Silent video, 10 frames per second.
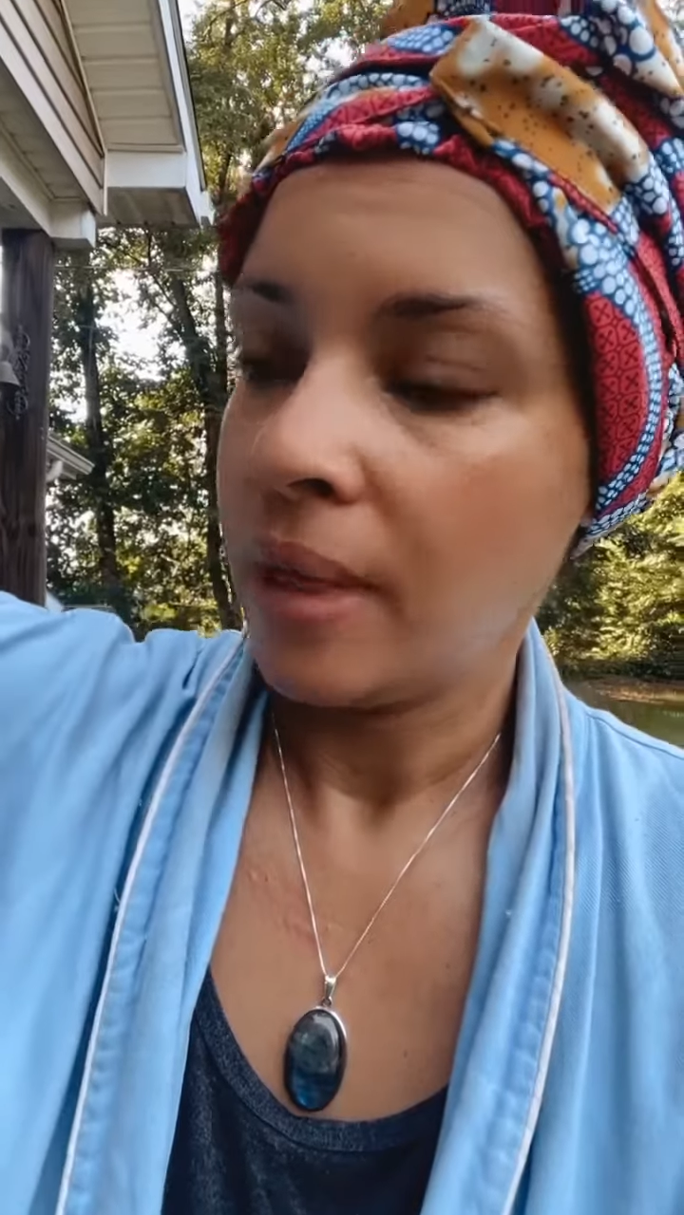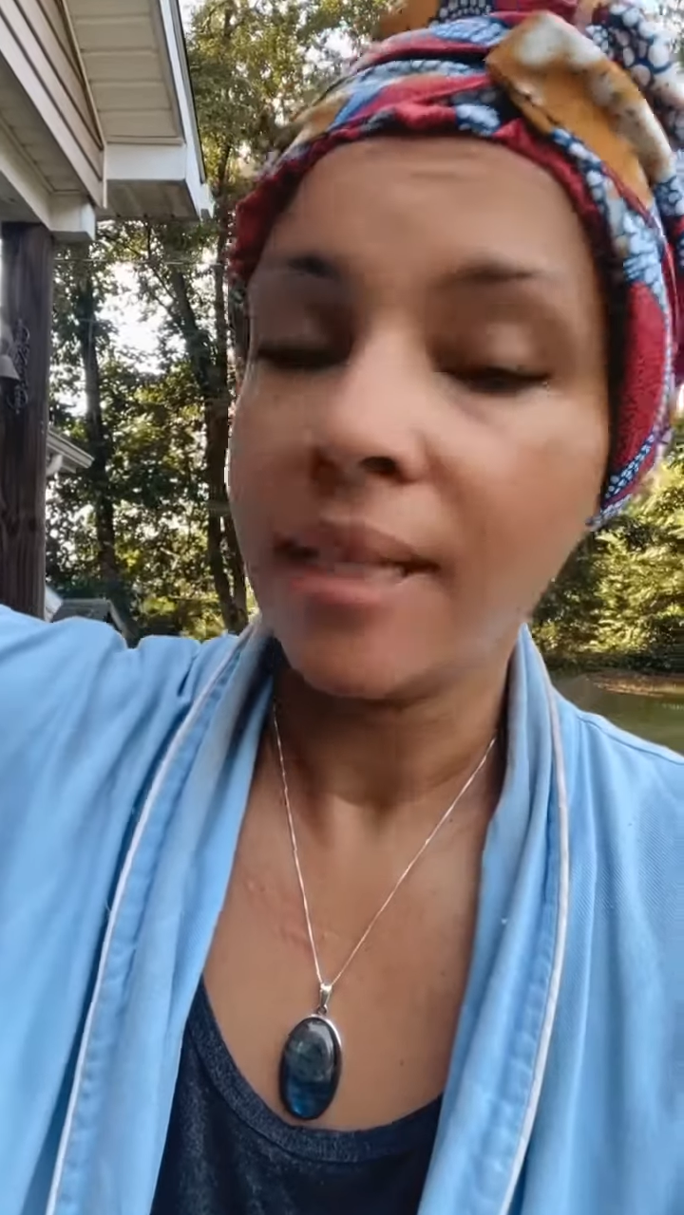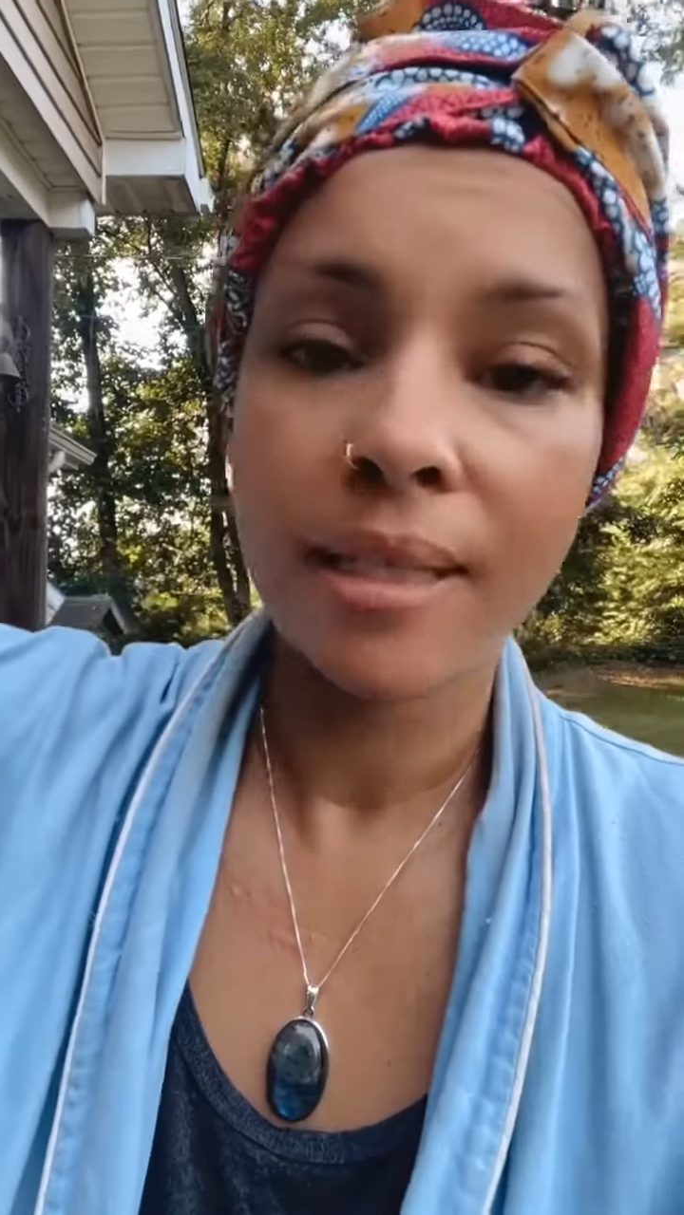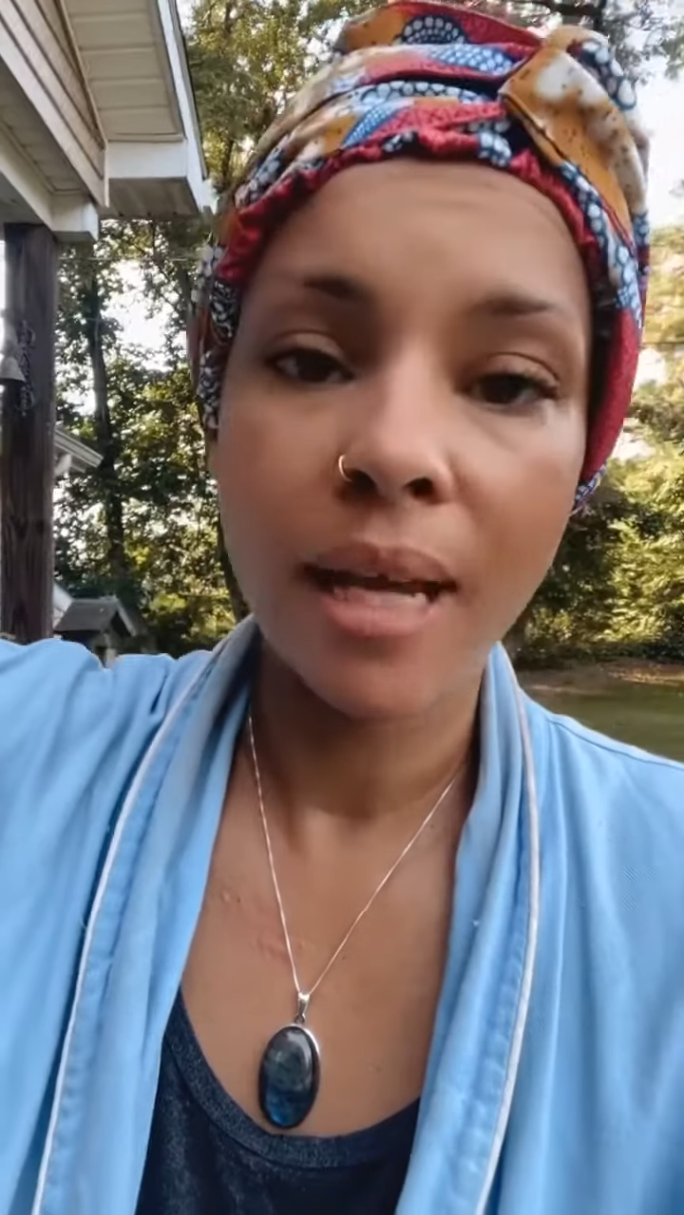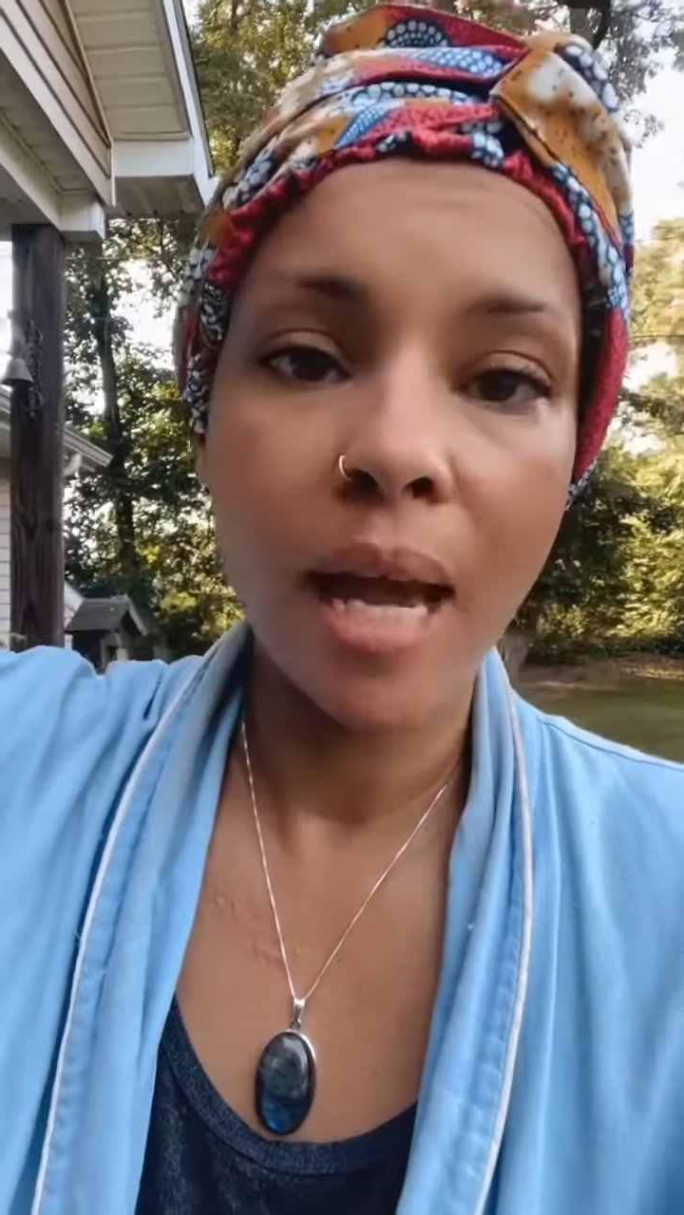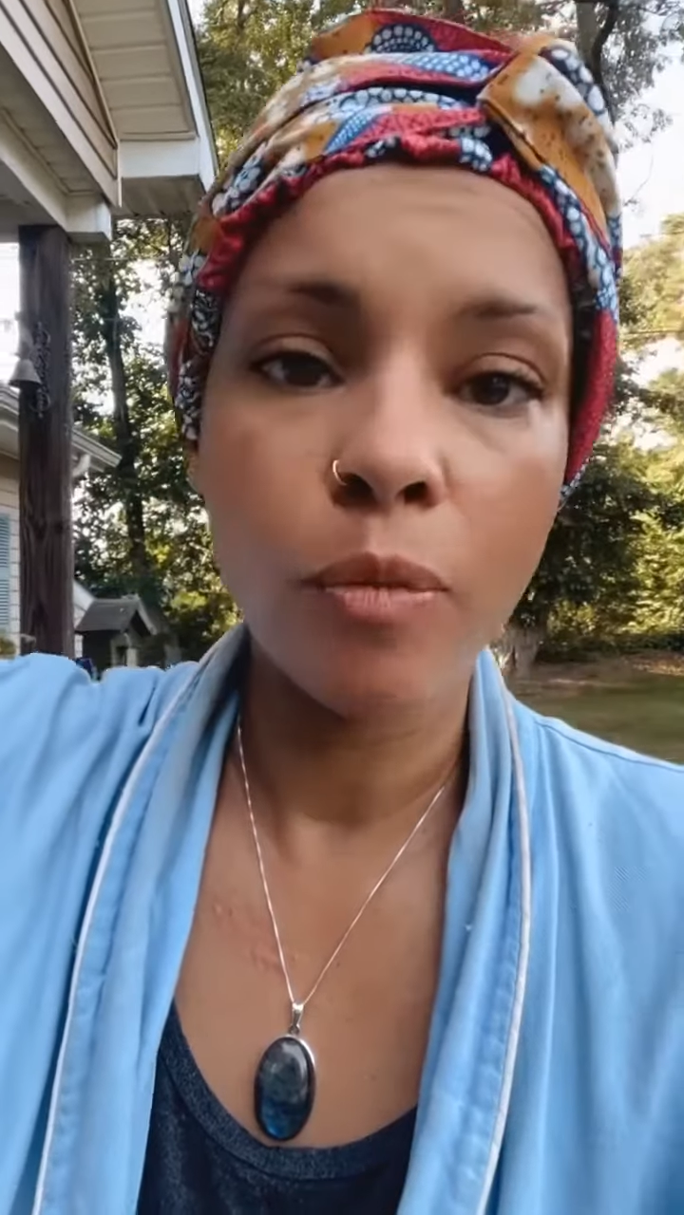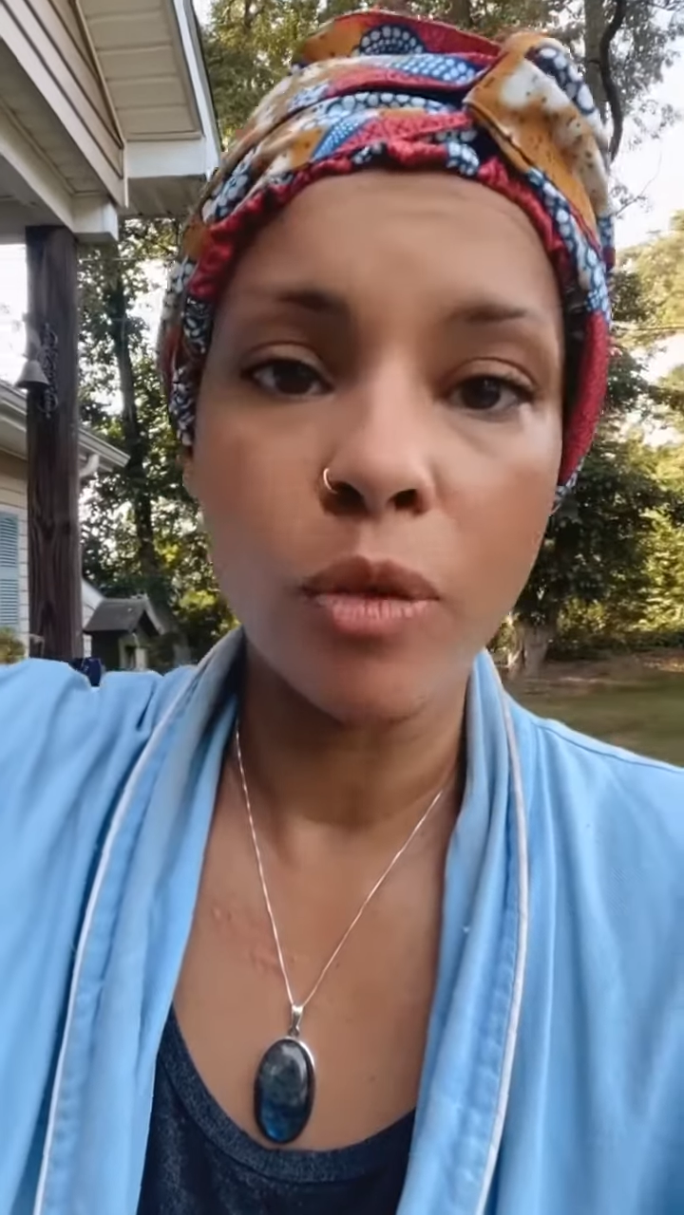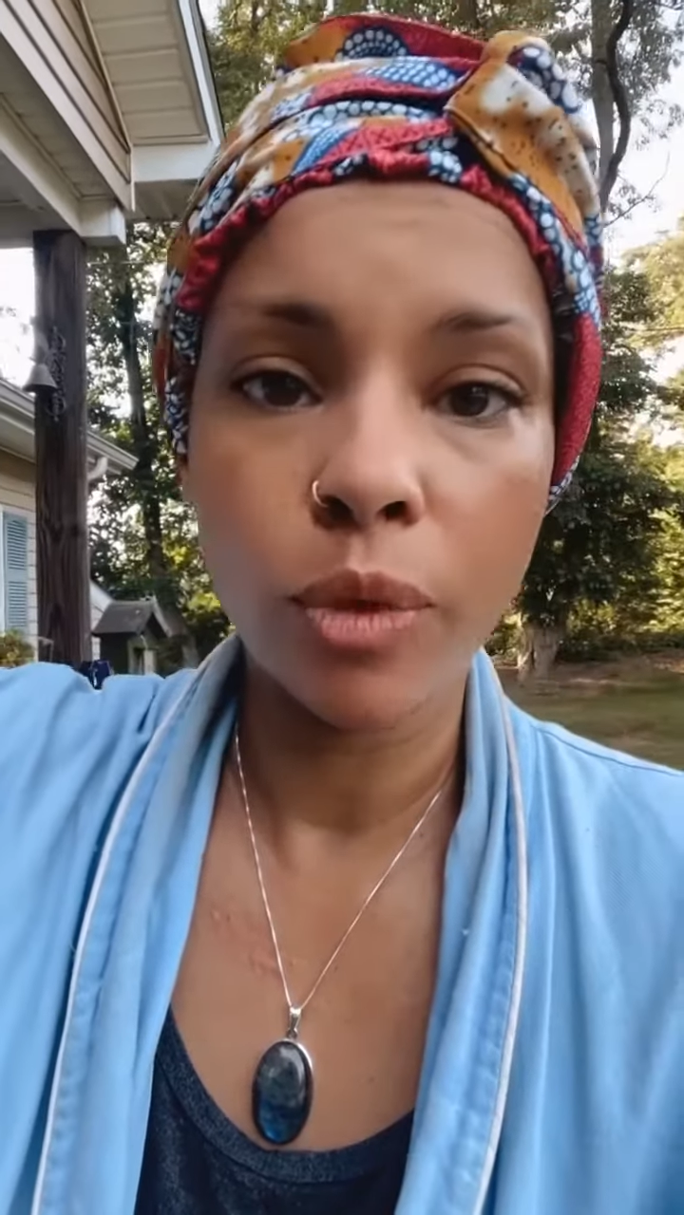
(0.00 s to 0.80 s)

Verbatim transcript: it's time we